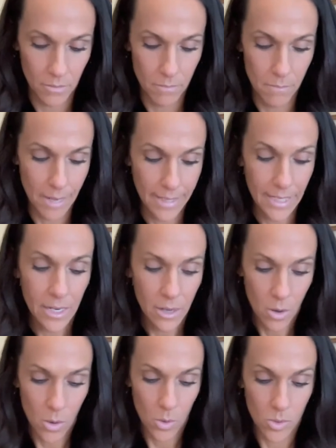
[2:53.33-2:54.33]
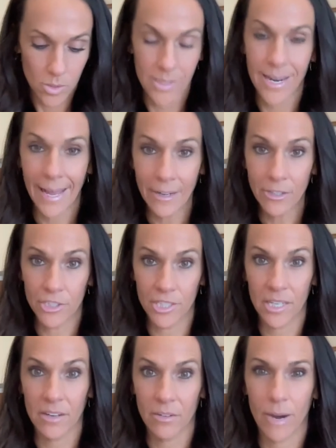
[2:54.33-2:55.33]
money holds an
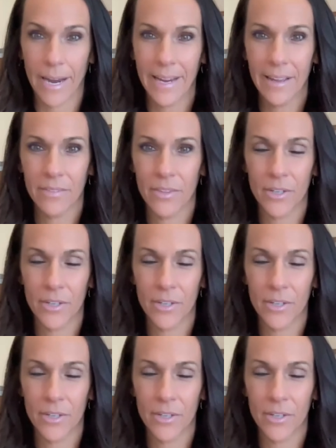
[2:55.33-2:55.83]
energy, right?